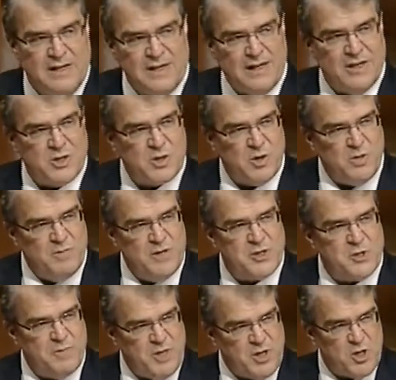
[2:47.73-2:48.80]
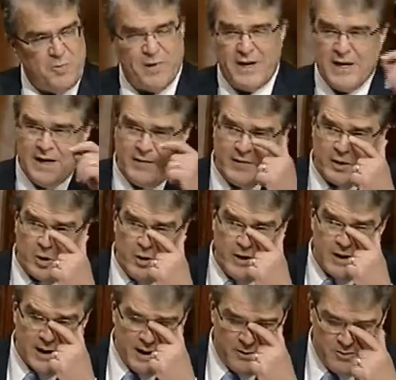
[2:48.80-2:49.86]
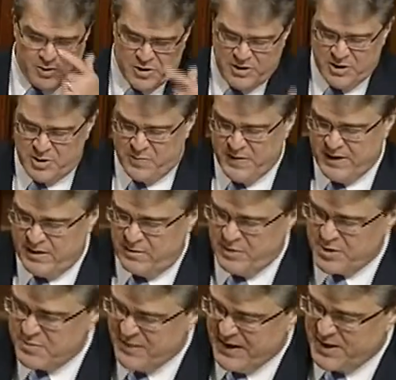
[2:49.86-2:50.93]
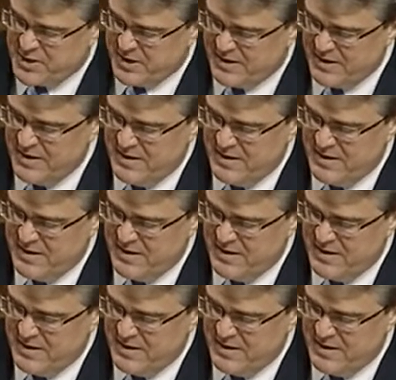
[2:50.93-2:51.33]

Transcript: And so Mr. Bishop and I have included language in this bill which makes it,